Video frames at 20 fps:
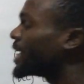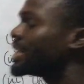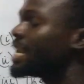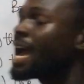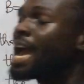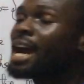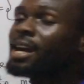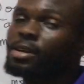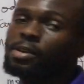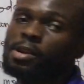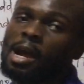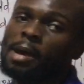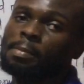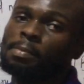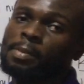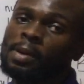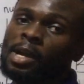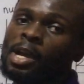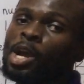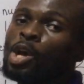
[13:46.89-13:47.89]
the
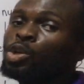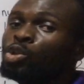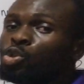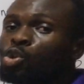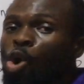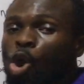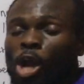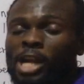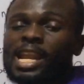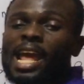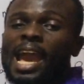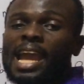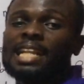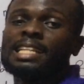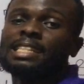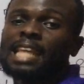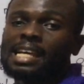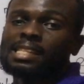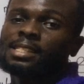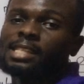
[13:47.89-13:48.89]
diagram, know
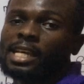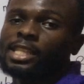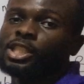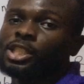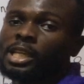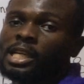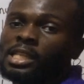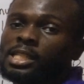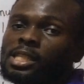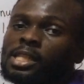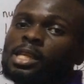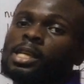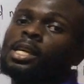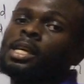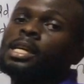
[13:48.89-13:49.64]
the intersection,